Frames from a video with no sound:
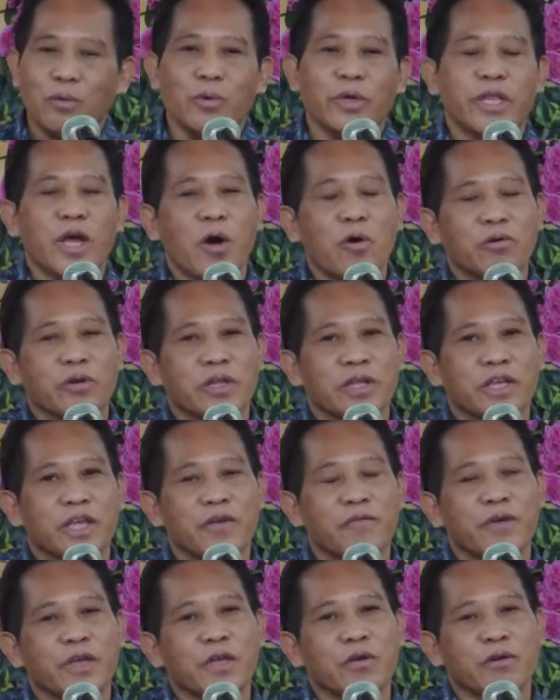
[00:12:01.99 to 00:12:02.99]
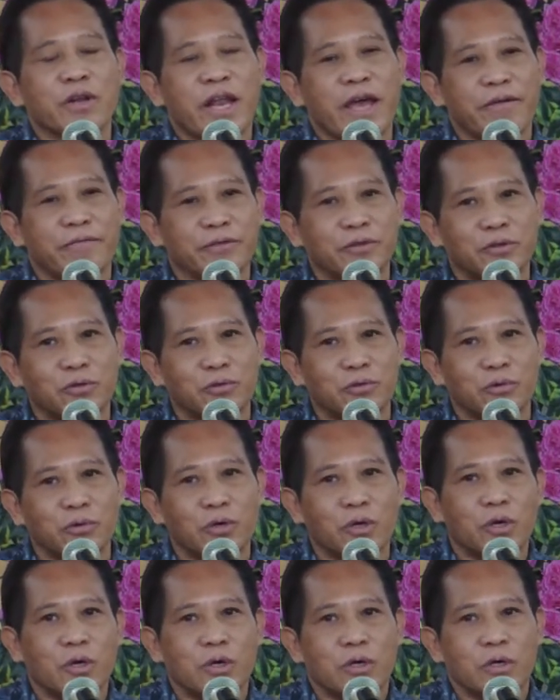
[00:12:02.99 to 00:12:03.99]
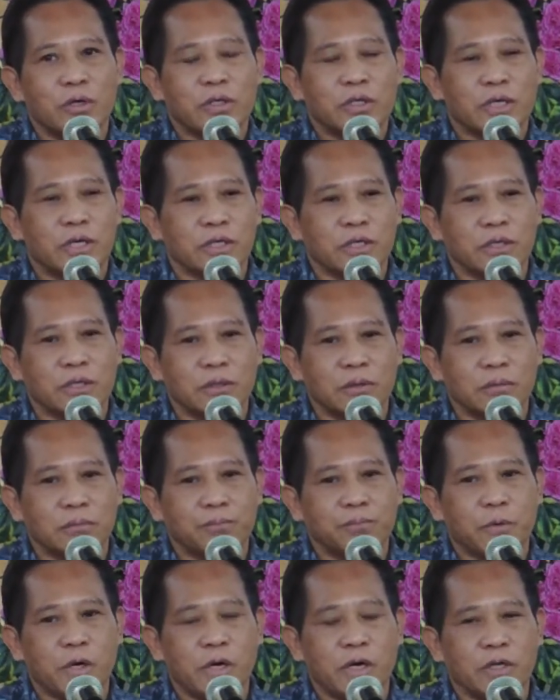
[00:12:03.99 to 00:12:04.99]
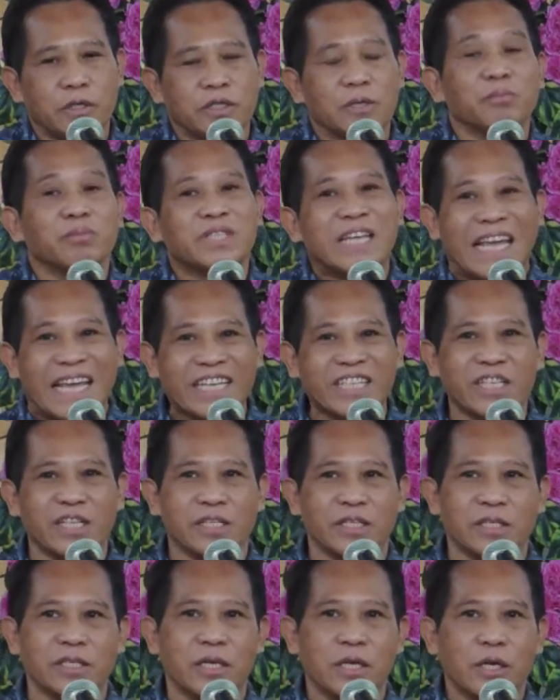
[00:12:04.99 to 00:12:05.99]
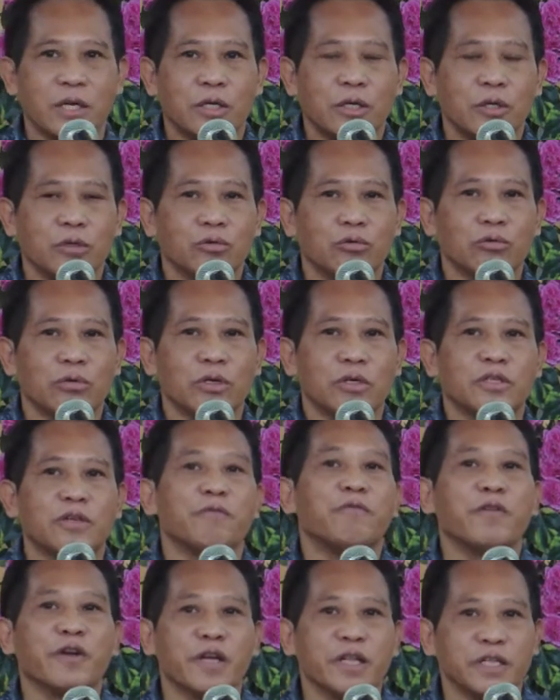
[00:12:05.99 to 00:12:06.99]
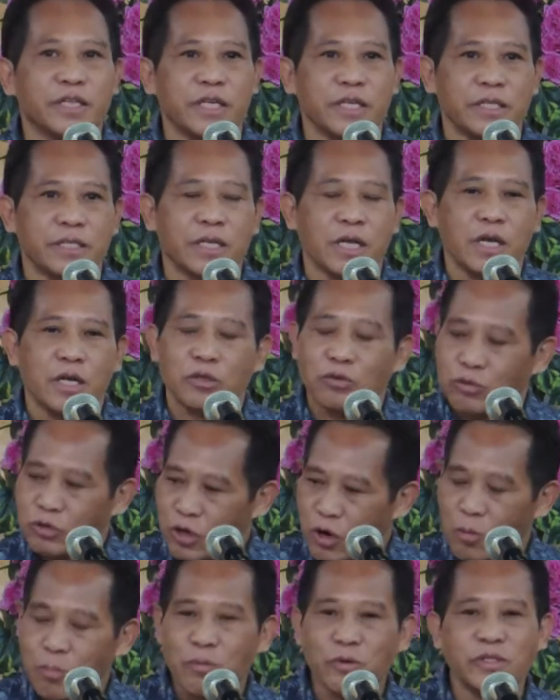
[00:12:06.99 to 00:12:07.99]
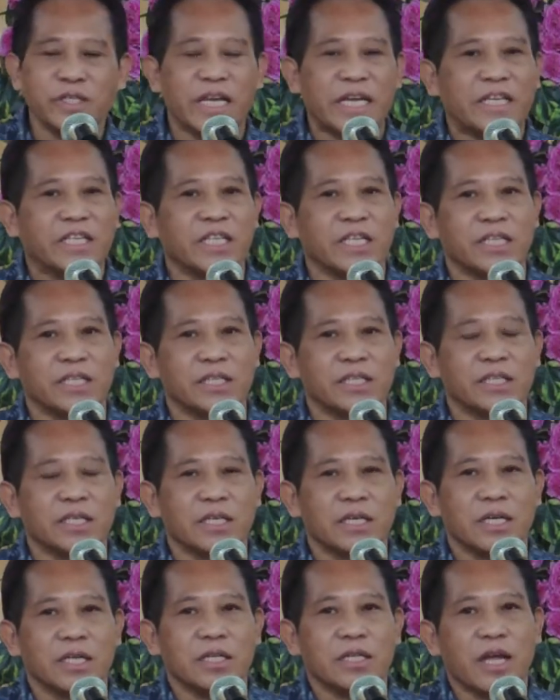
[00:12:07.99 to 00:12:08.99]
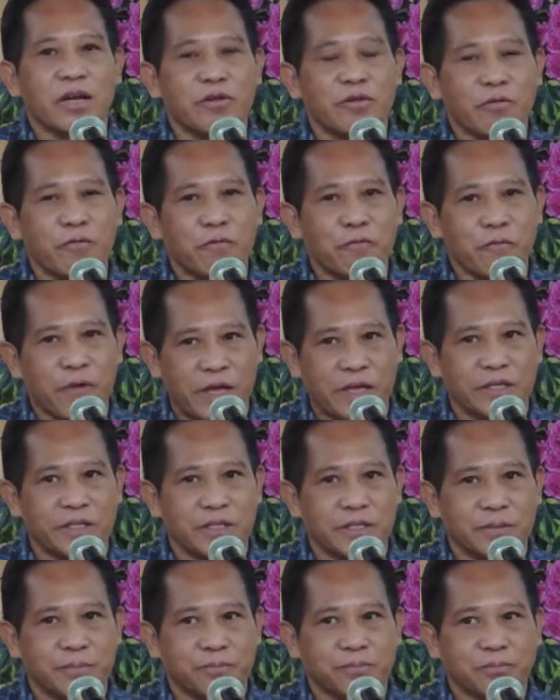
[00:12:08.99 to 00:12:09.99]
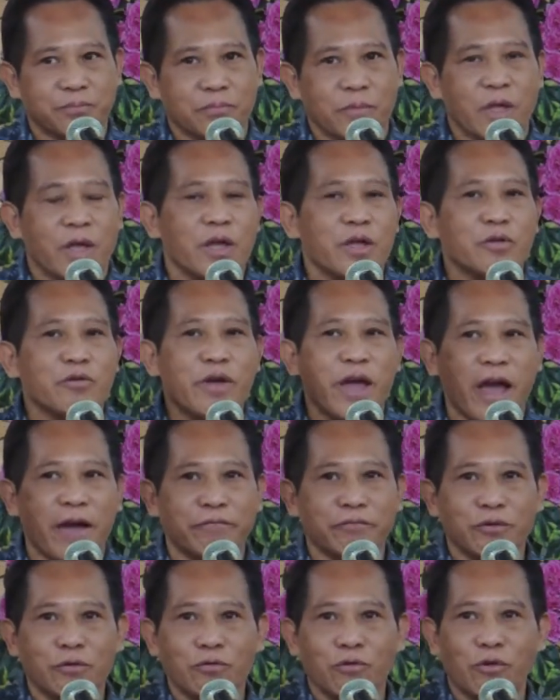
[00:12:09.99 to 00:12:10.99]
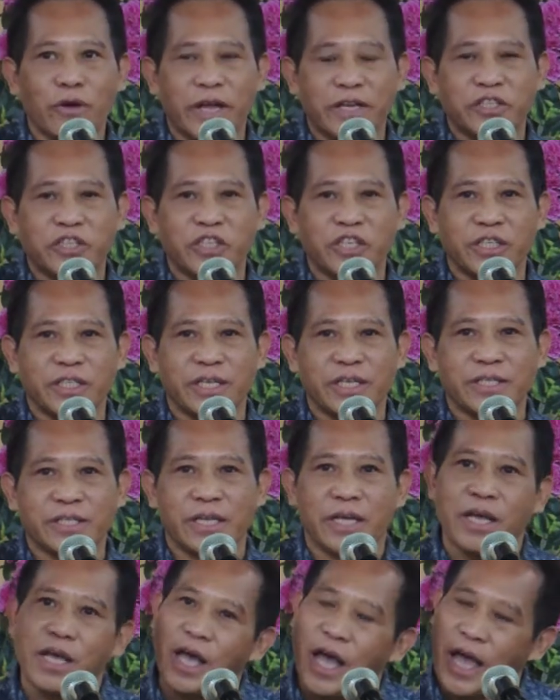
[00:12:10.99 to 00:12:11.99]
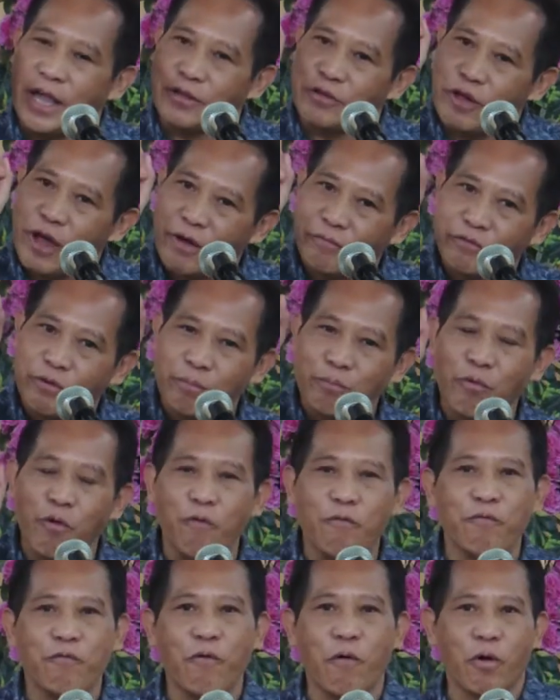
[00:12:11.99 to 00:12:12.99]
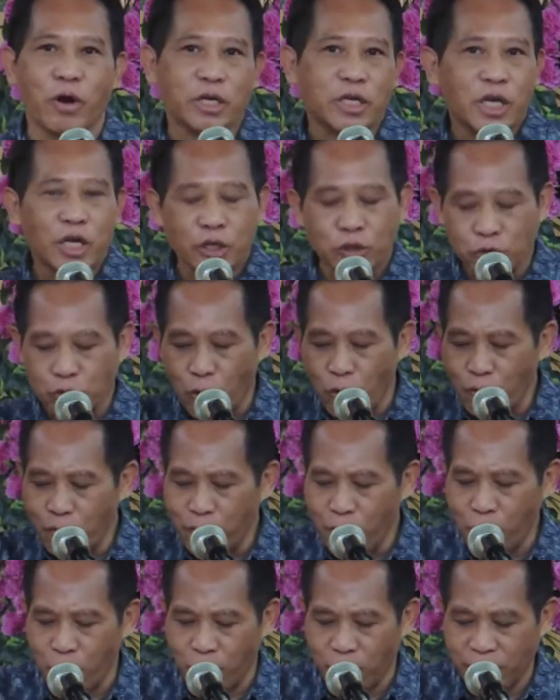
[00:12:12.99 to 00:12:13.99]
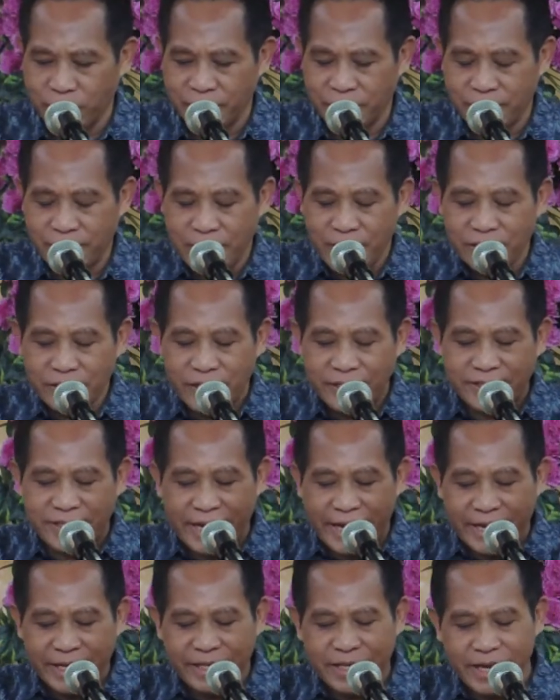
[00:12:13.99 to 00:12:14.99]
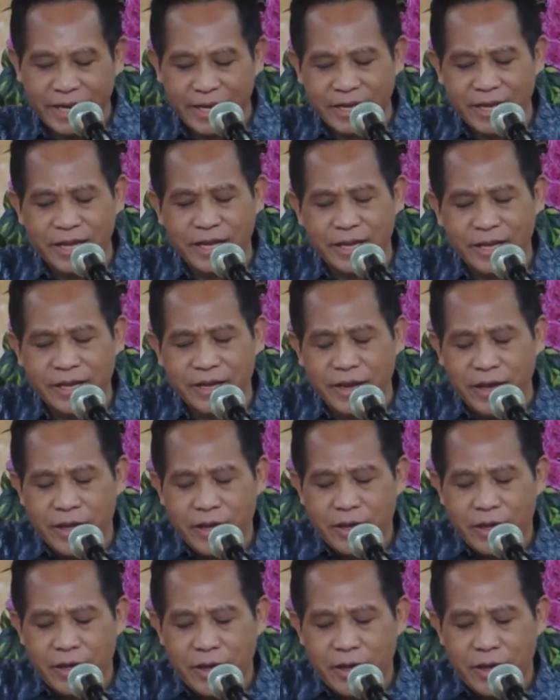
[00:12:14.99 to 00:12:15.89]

without giving your life to the temptations, to the difficulties, to the oppositions that you face. You have to look at Jesus and you have to move forward. Go forward. The second thing he